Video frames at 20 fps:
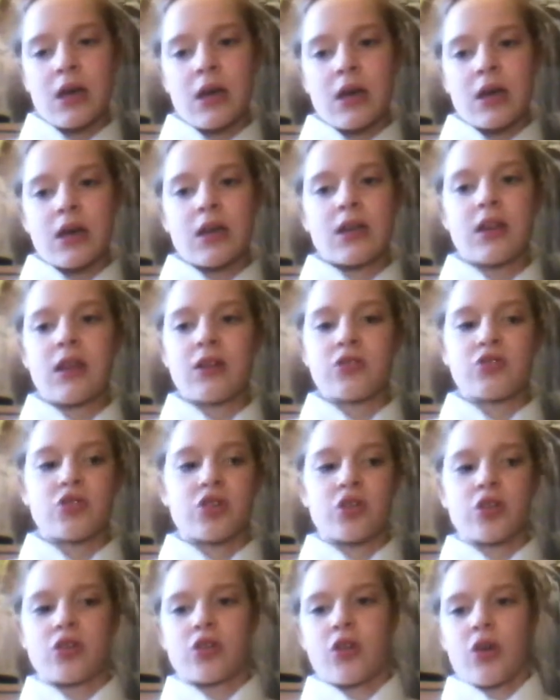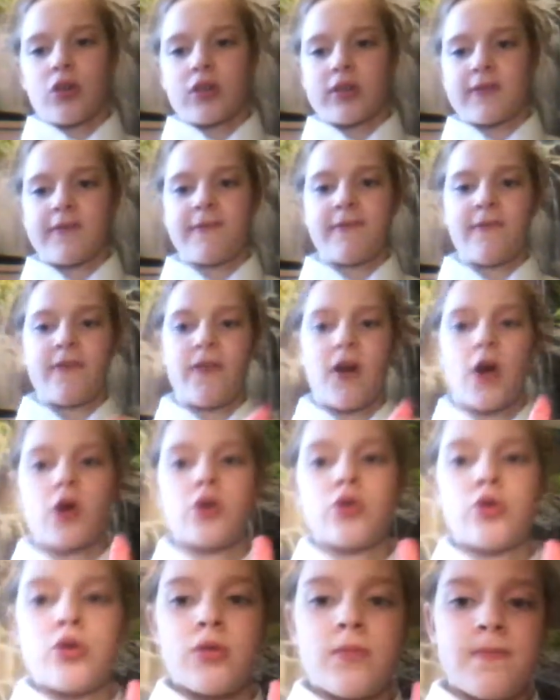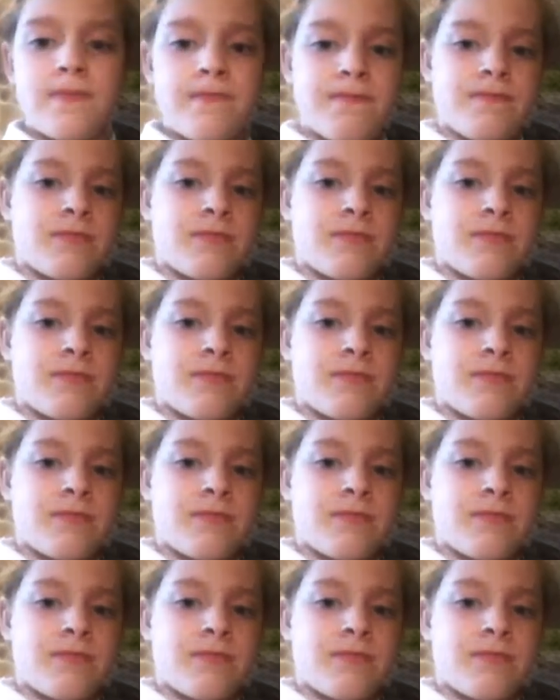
He then turned on his phone